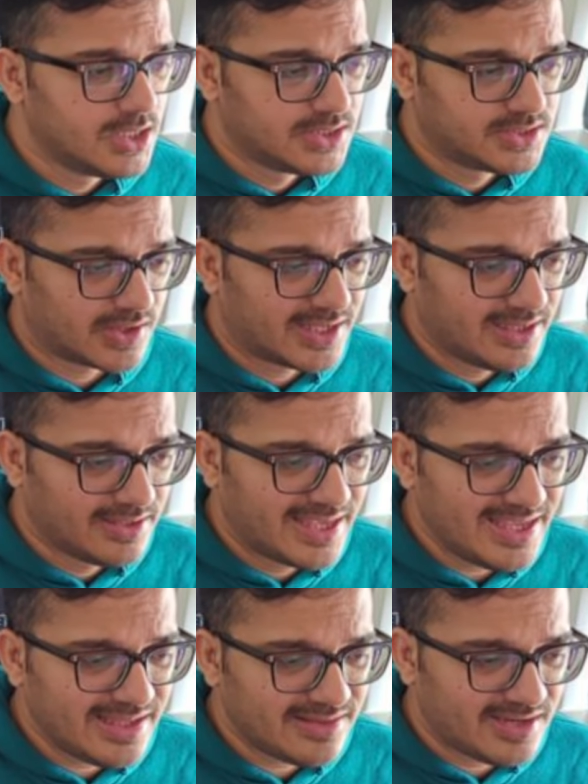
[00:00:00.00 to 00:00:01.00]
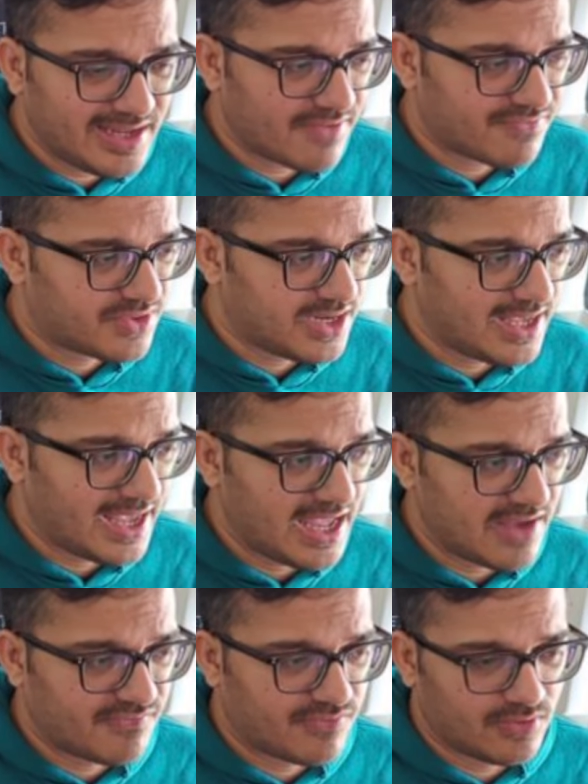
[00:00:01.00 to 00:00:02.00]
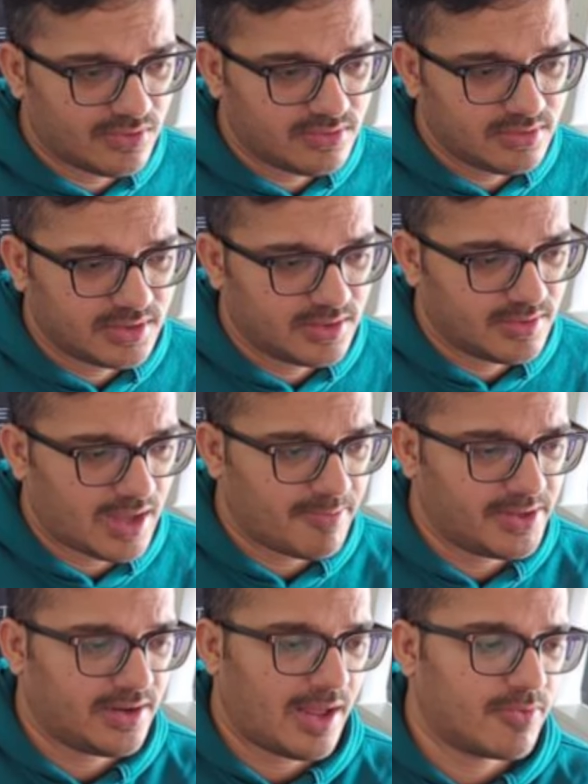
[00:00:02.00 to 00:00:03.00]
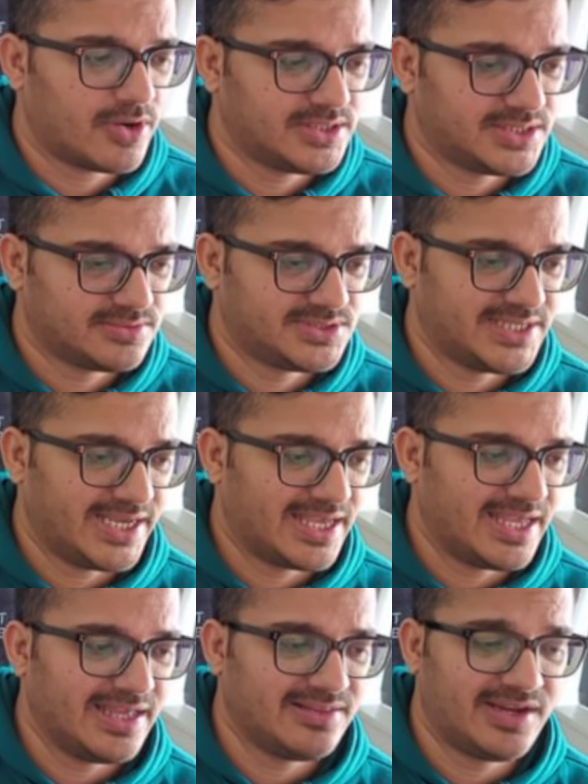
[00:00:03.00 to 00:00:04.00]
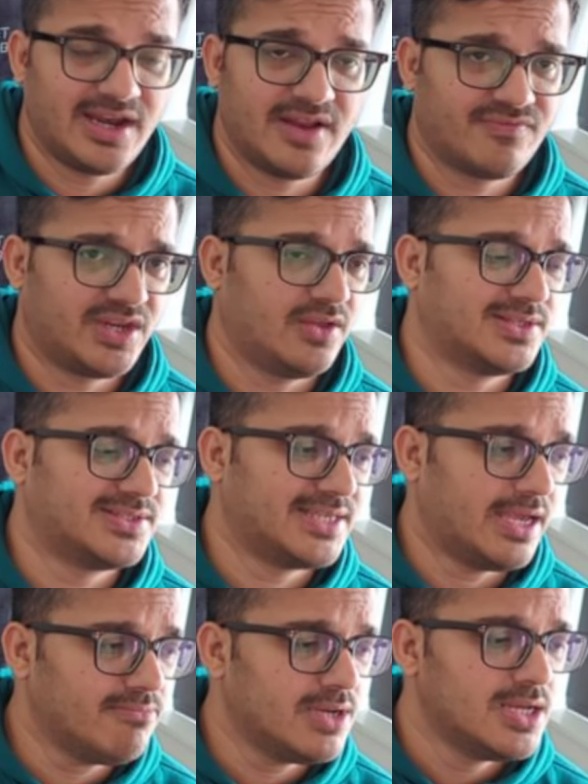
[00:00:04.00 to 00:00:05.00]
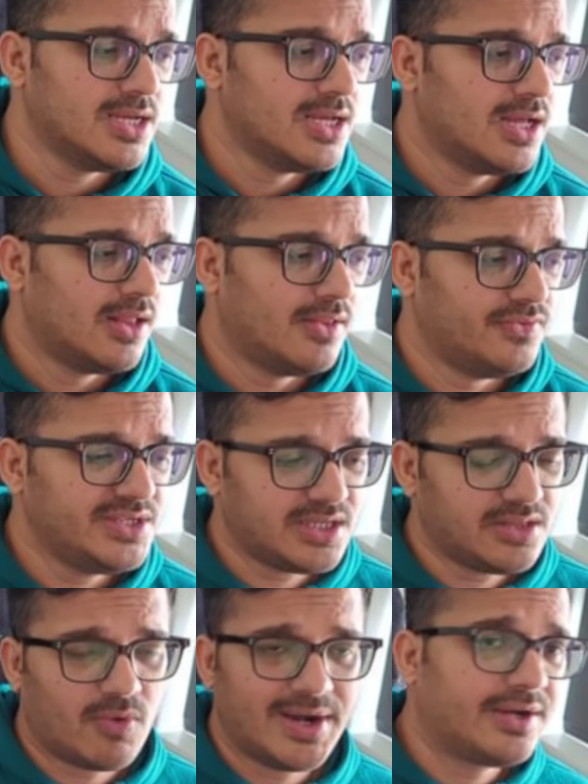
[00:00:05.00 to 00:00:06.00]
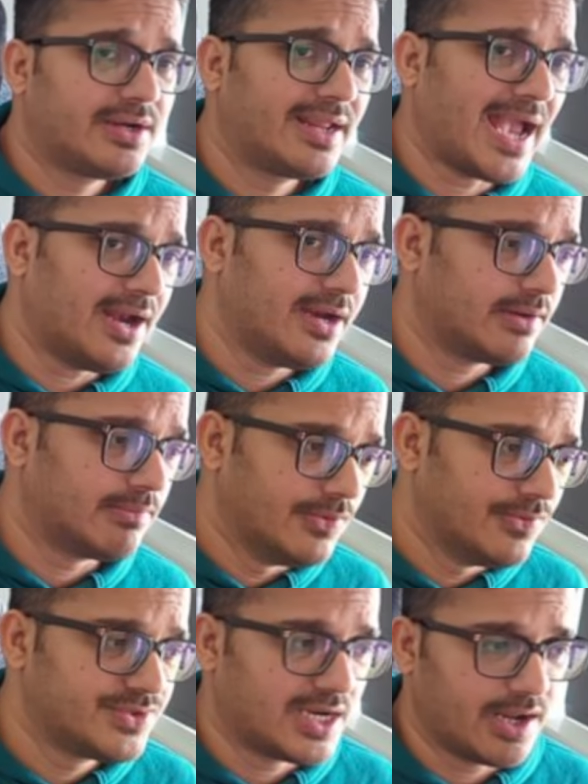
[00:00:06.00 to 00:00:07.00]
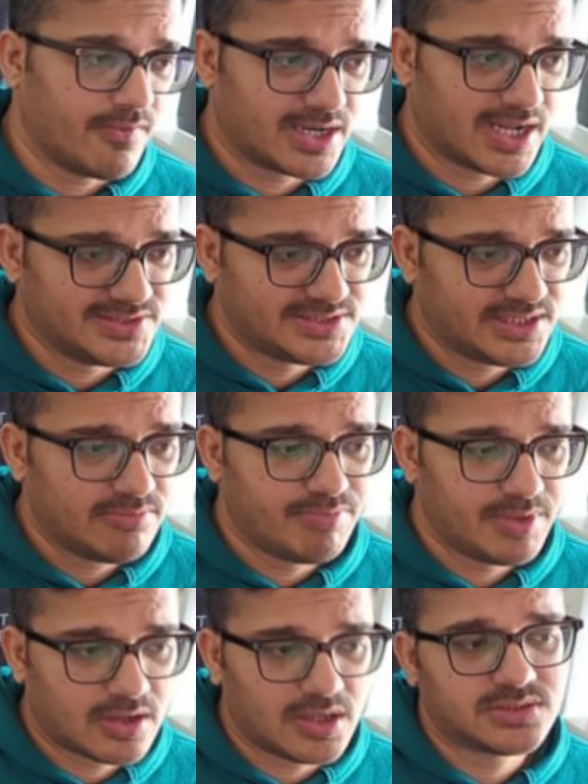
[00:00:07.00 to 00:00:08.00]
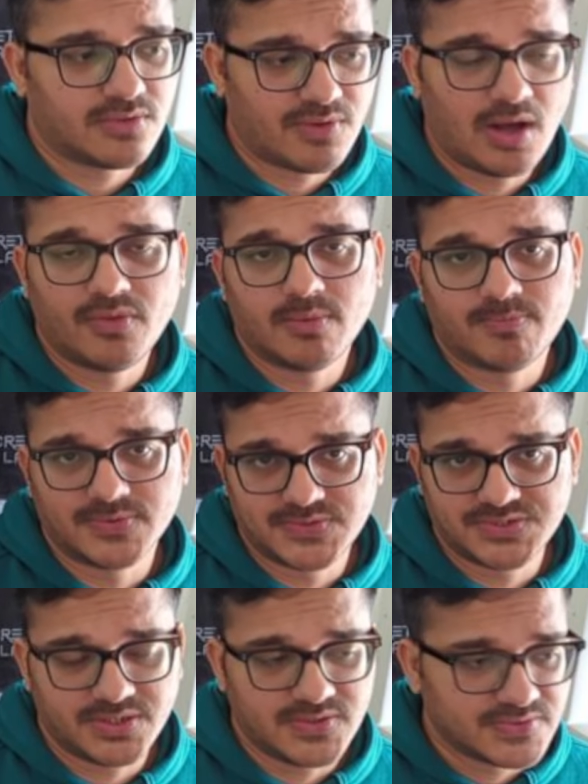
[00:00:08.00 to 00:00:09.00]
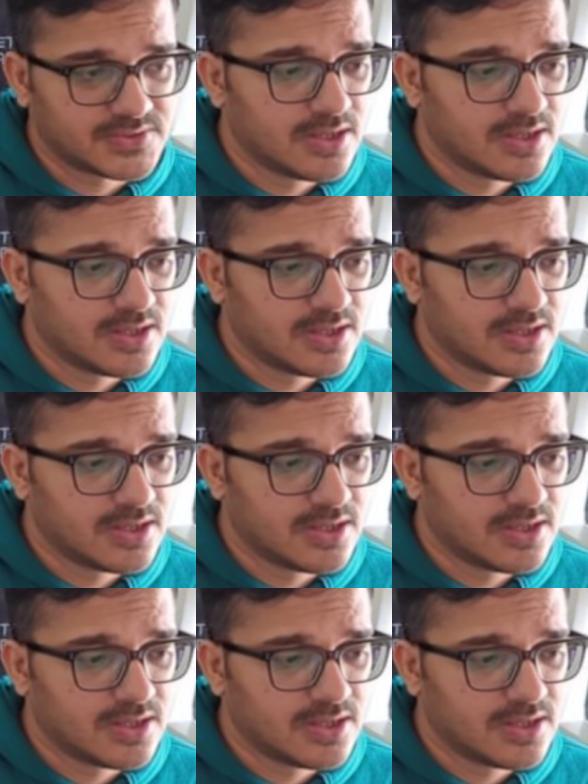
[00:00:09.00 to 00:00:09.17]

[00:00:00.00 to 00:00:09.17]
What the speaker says: So king e3, f3, a4. I mean, I'm going to just say king e3 and f3 are the same. These are the only candidate moves that I would consider because of how the position is.